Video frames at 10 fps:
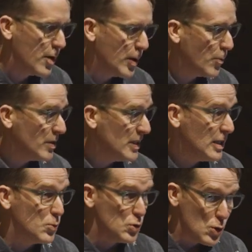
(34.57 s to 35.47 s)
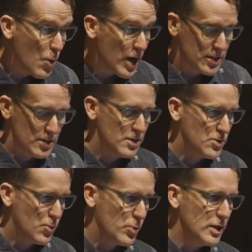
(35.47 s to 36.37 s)
We need new ideas,
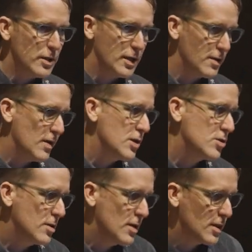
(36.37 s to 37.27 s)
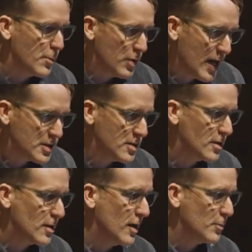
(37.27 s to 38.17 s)
real innovation in the
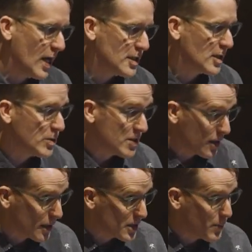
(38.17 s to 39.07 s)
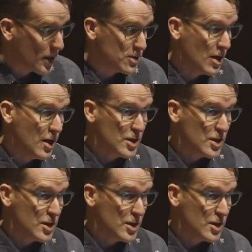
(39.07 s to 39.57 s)
plastic and plastic recycling space